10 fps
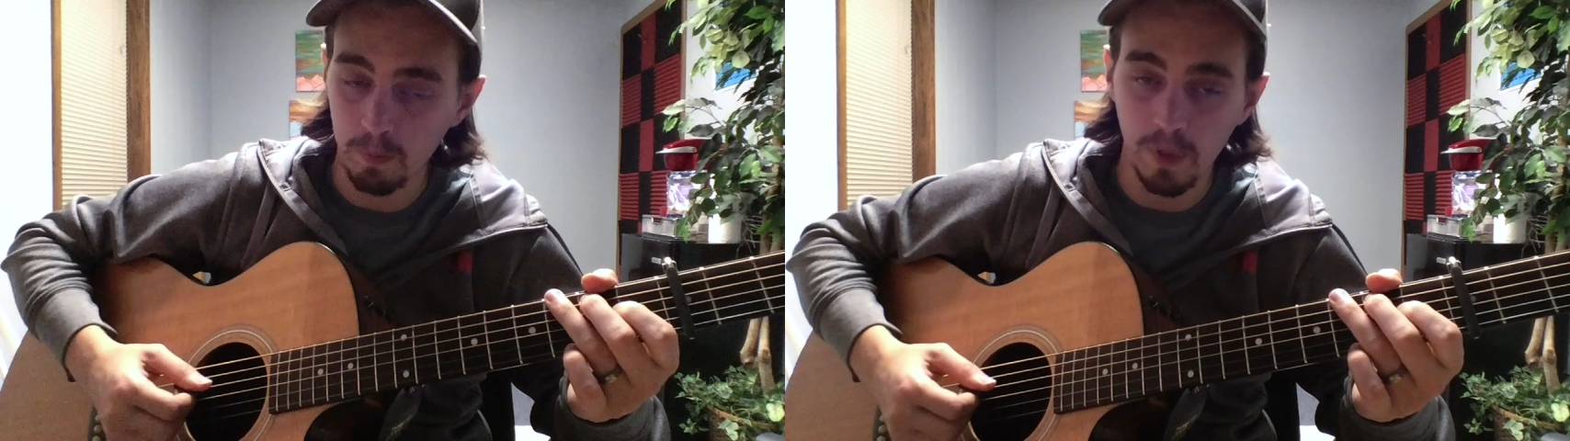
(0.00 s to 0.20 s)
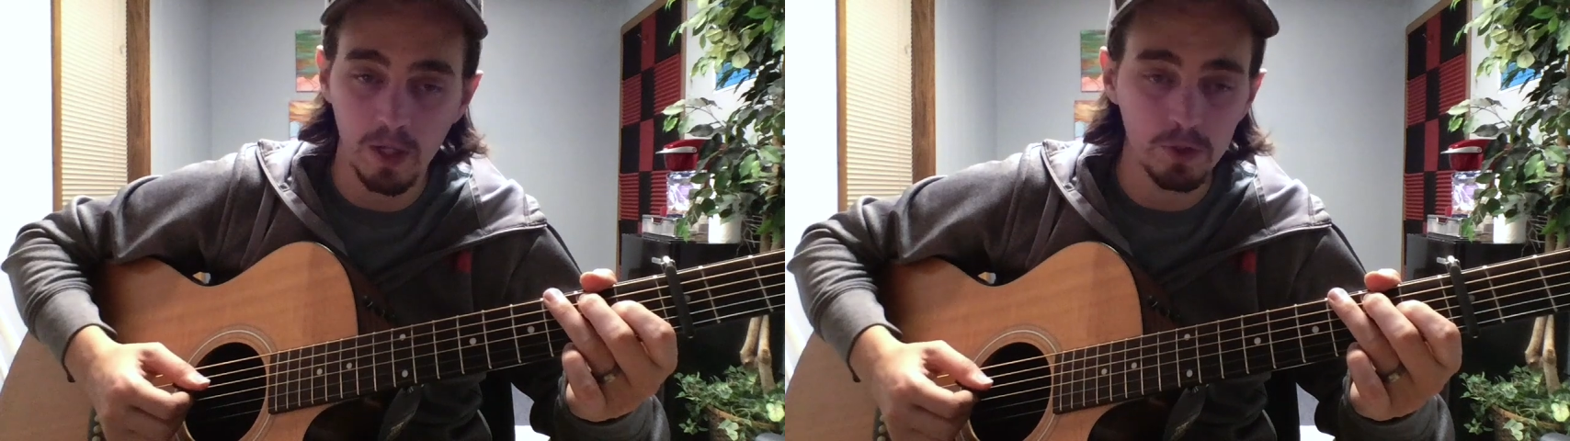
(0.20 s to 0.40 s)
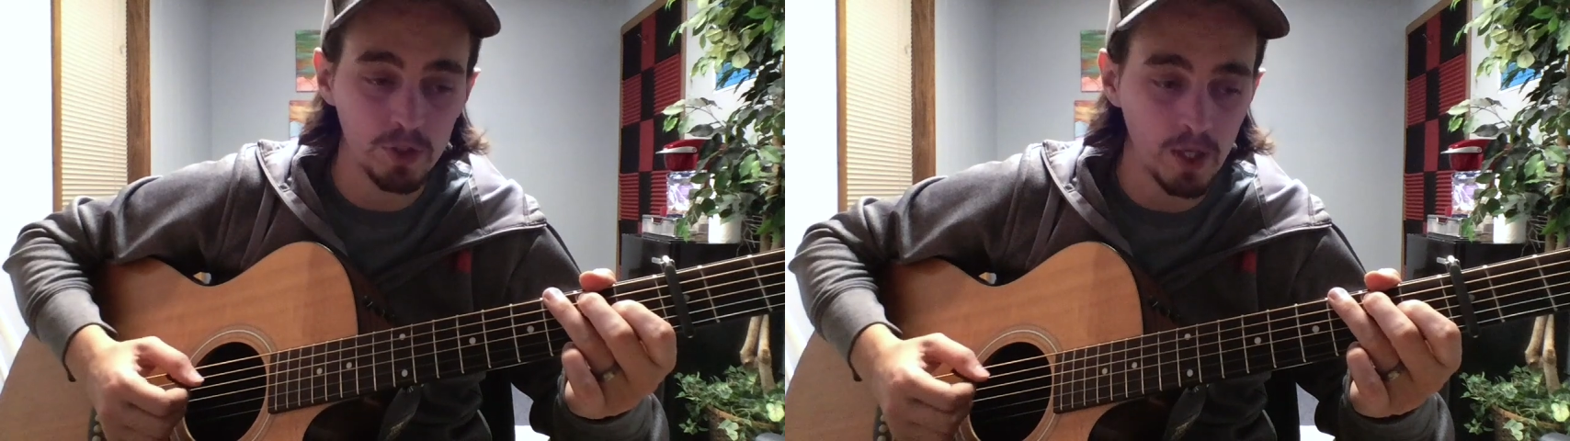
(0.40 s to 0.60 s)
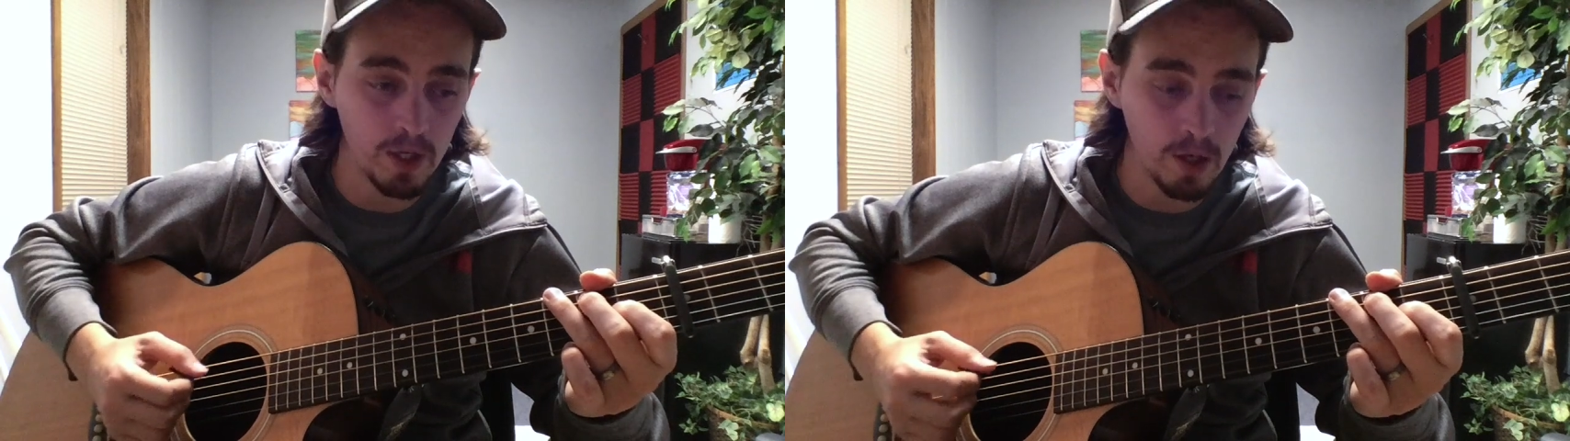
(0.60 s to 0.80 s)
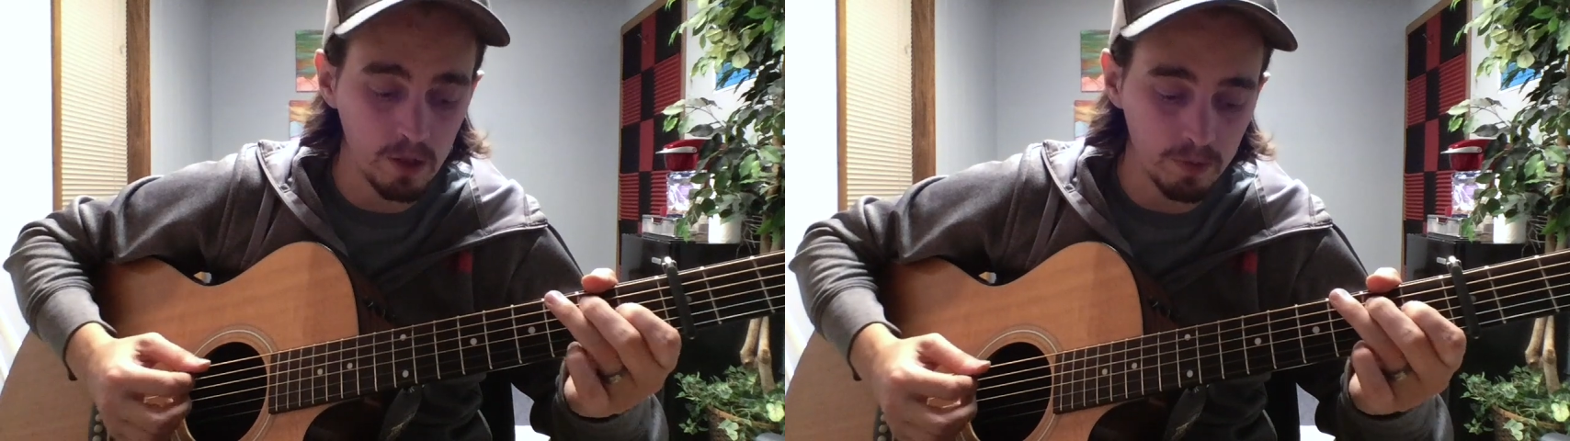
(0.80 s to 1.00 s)
polish that
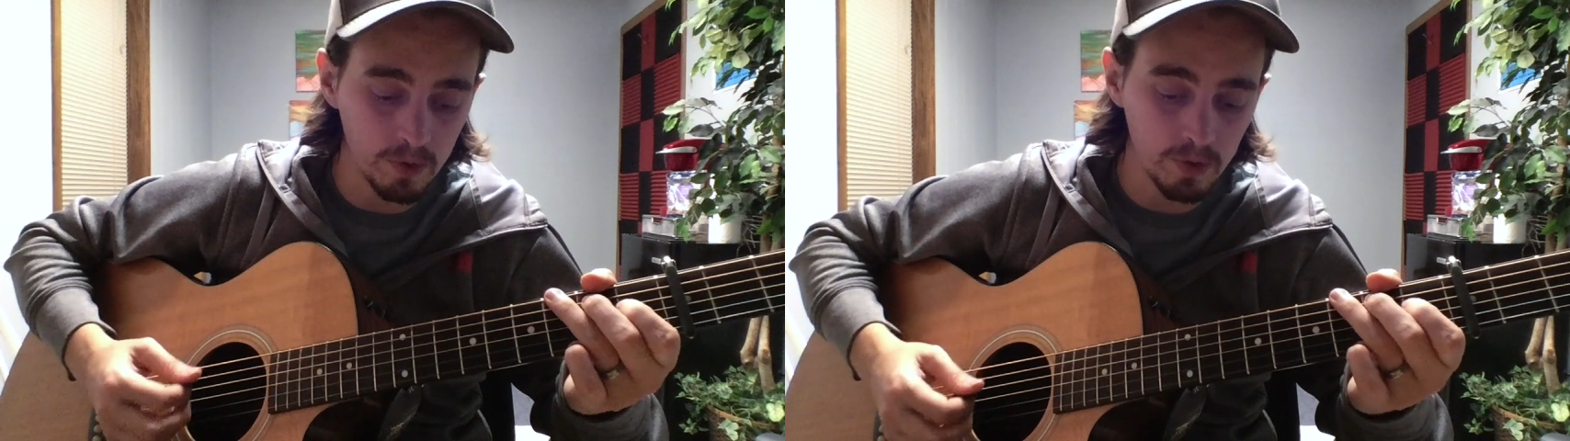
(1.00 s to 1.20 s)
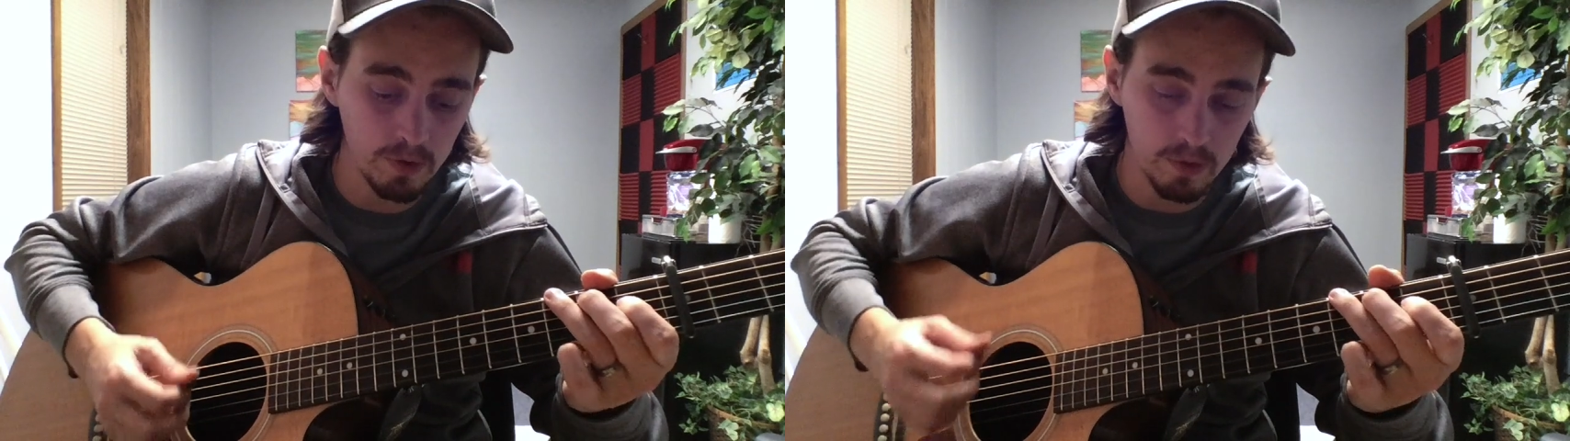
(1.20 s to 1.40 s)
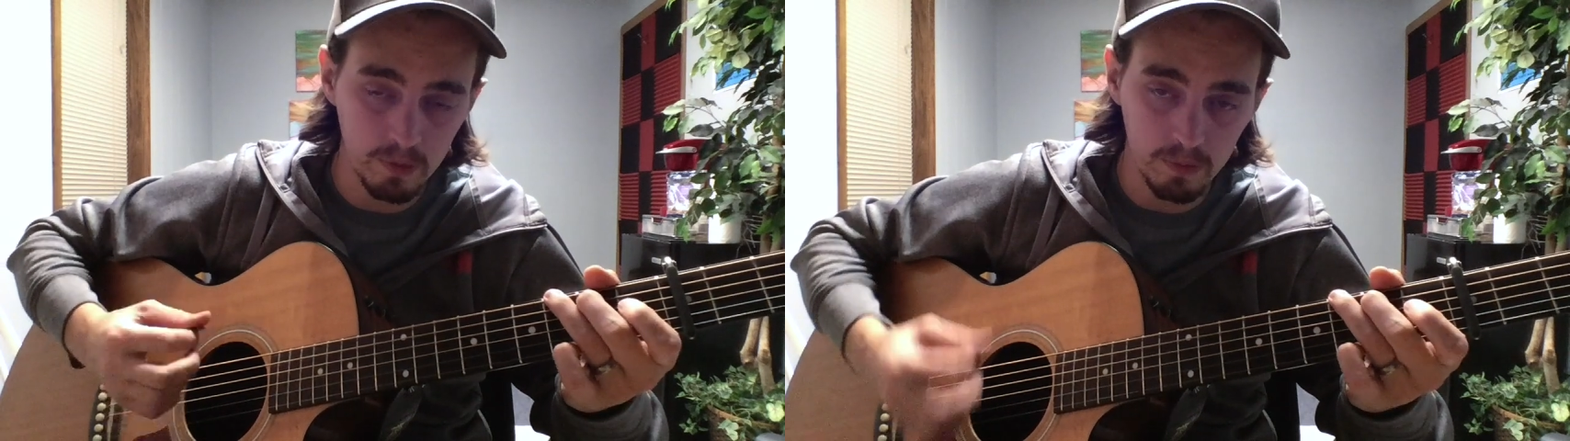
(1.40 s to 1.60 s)
off with